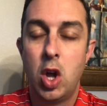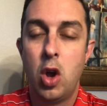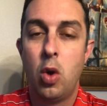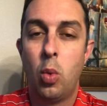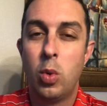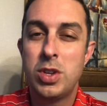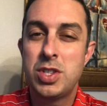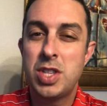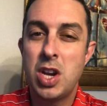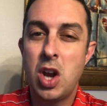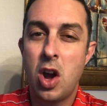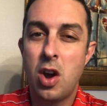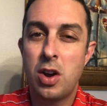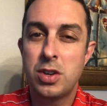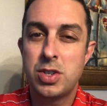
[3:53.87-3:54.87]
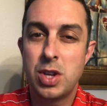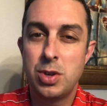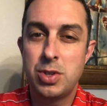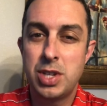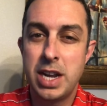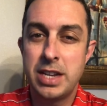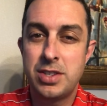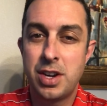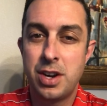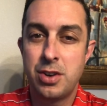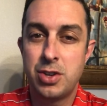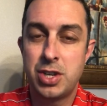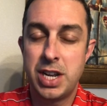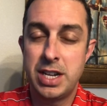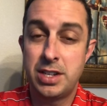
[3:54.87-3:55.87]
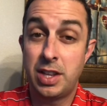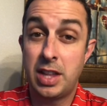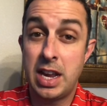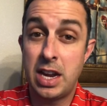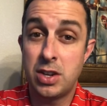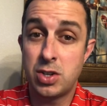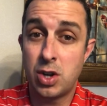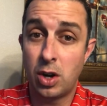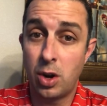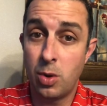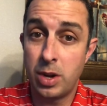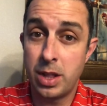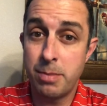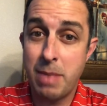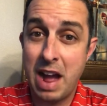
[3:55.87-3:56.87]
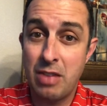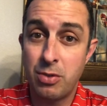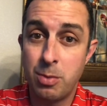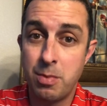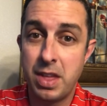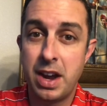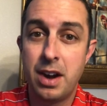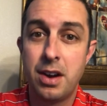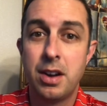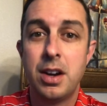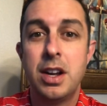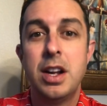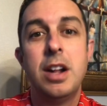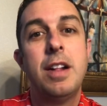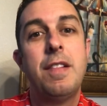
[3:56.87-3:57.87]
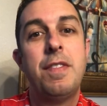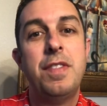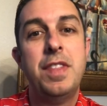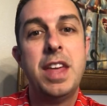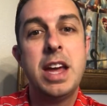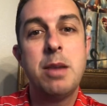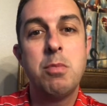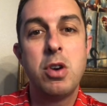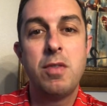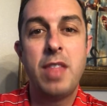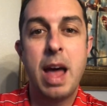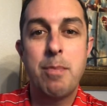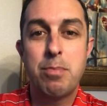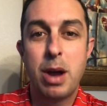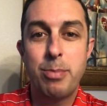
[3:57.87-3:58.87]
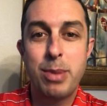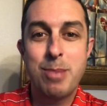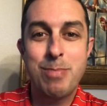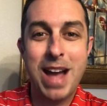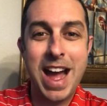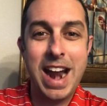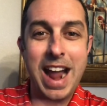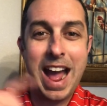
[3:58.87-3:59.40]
Once the dog associates and understands that they can start going to the bathroom there, then move that puppy pad